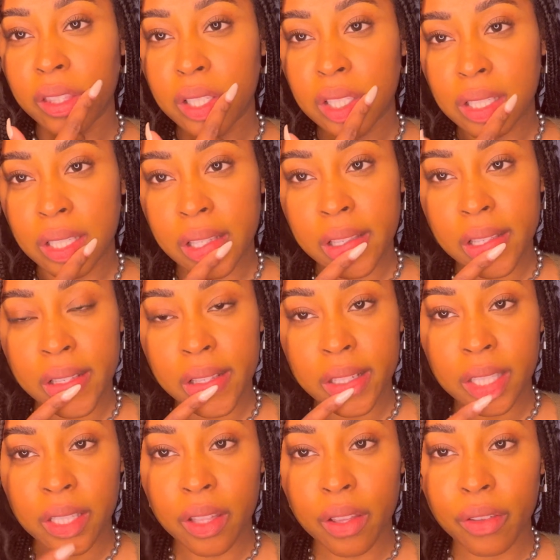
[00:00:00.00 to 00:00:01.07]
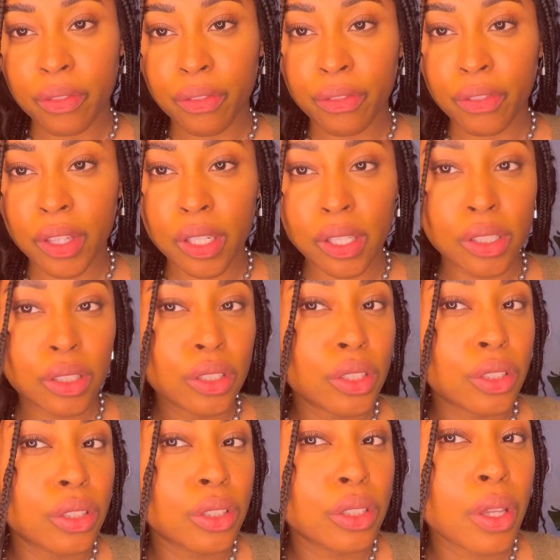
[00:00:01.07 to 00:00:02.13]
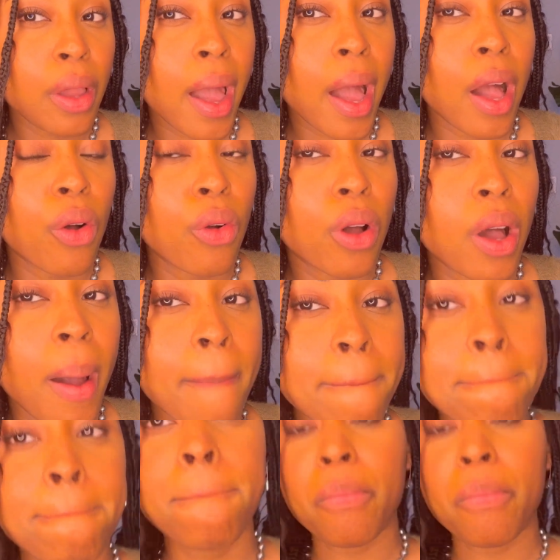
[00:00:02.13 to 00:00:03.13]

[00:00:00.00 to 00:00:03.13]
this is the finished outcome.